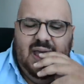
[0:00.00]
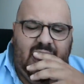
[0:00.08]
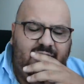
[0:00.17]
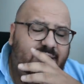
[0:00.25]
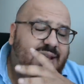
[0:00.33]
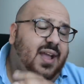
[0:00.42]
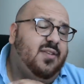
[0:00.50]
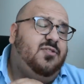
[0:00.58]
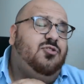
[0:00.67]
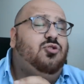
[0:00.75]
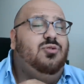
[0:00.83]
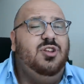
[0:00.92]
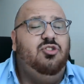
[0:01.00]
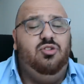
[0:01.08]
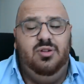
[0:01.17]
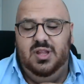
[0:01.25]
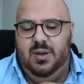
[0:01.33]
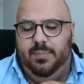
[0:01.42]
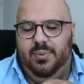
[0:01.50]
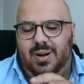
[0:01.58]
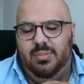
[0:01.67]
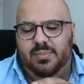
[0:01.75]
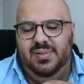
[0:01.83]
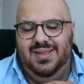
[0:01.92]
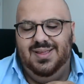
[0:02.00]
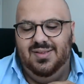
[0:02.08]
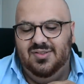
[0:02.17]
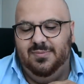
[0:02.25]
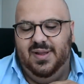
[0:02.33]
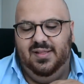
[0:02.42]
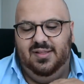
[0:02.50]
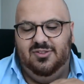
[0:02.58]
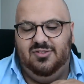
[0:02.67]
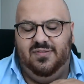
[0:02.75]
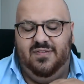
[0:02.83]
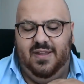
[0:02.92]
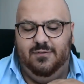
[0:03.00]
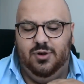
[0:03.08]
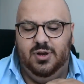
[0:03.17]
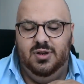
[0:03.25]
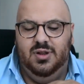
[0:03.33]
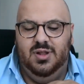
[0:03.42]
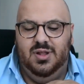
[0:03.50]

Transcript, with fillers: And yes, traditionally it probably is my least favorite.